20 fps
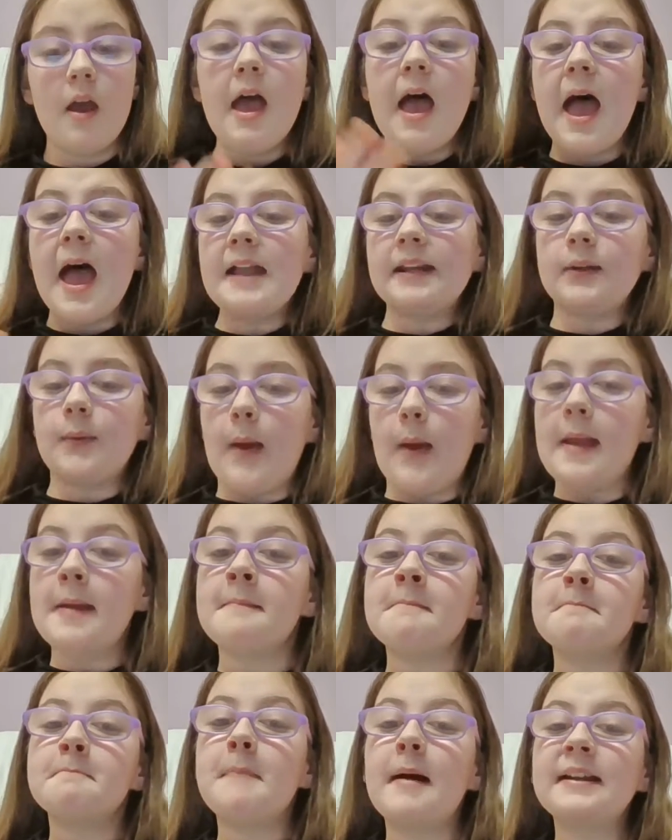Anyway,
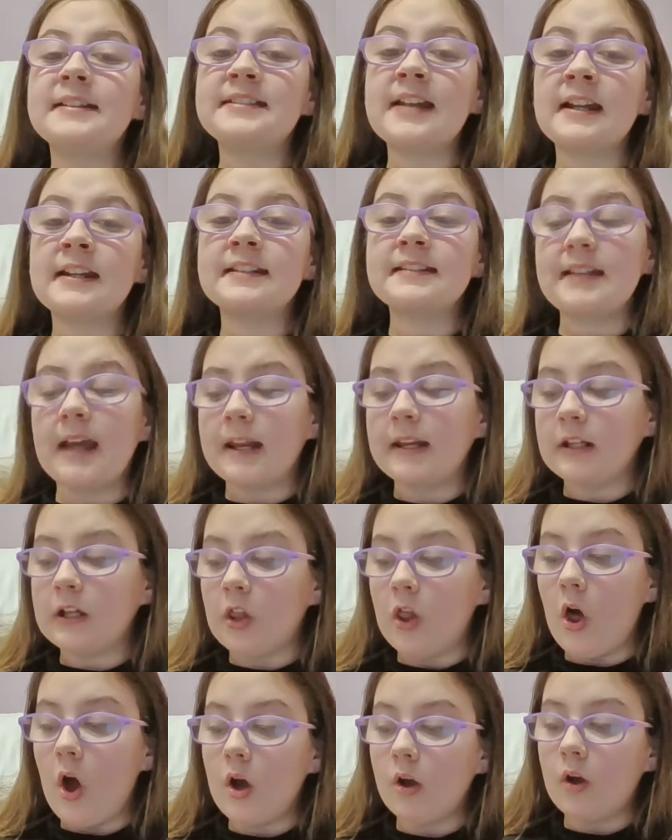my son is getting
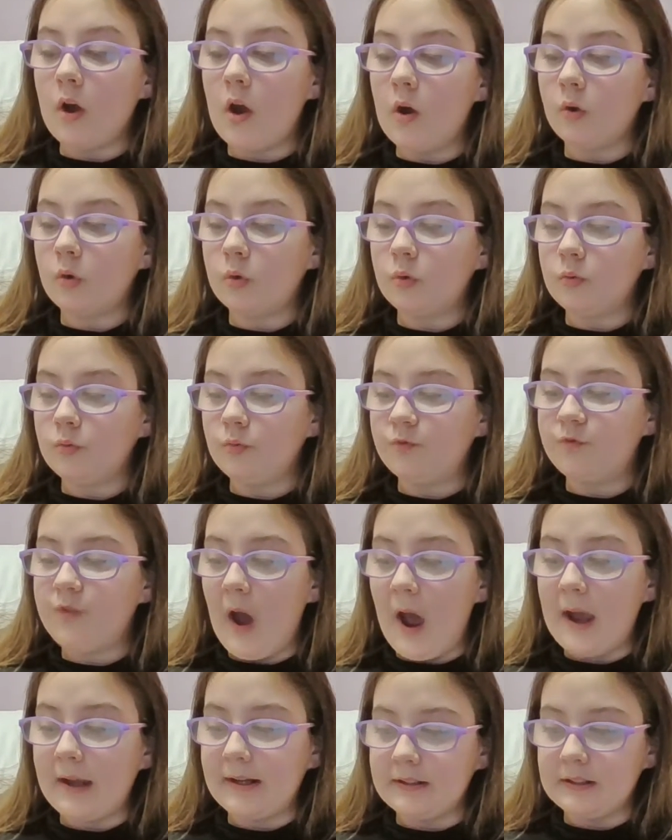along
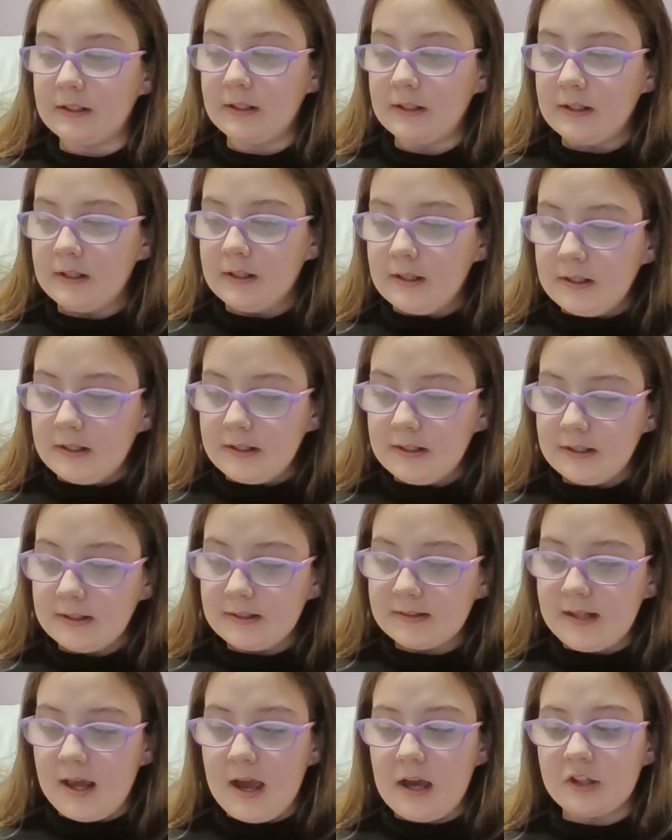fine. He
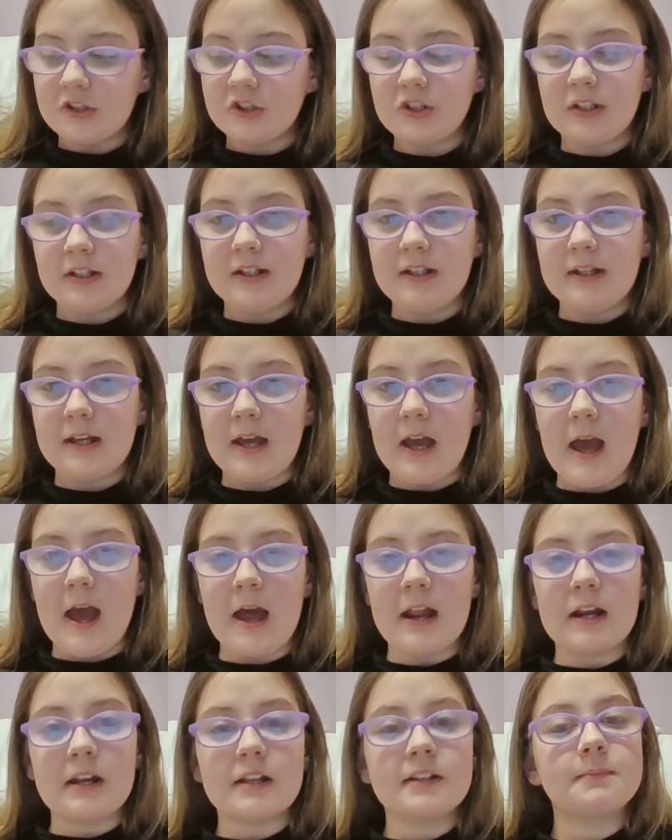is actually
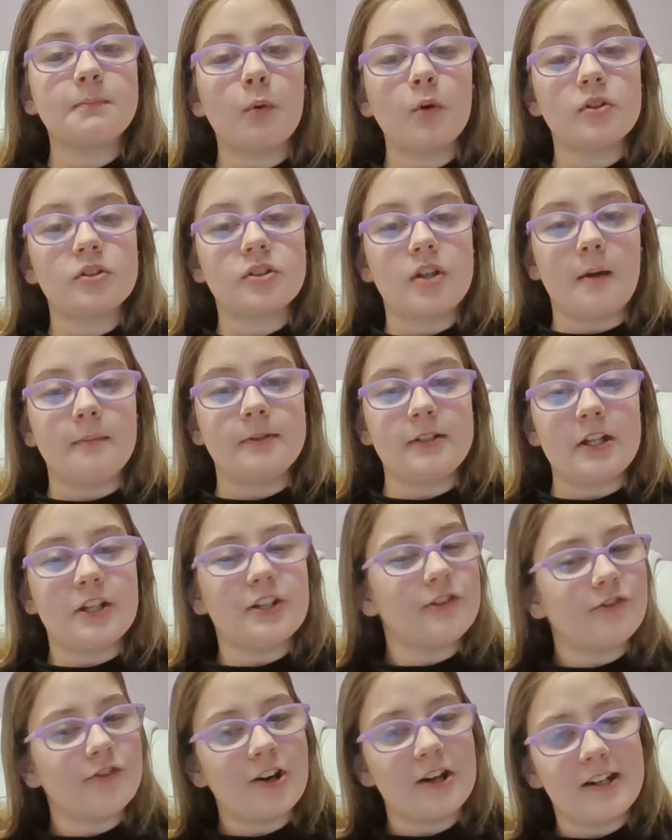at a sports
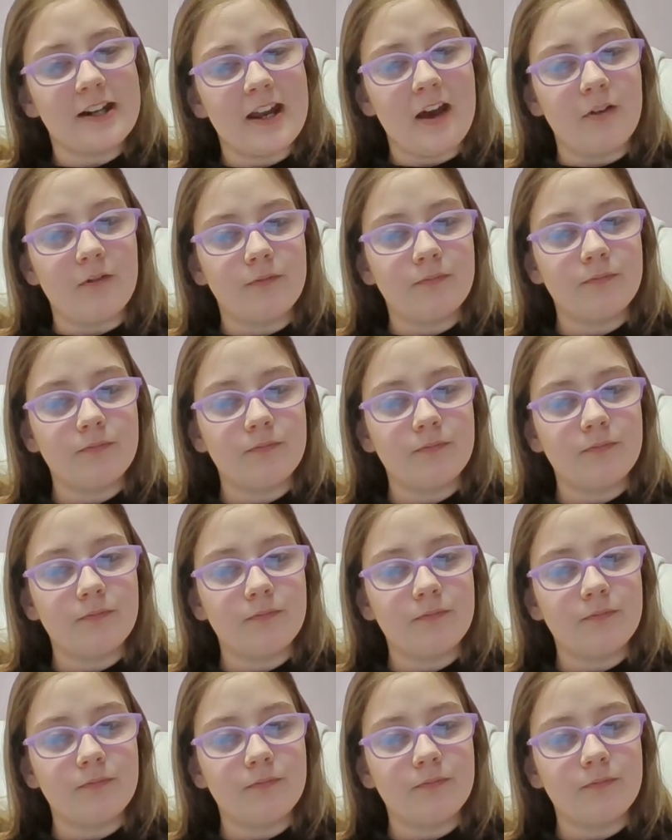competition right now.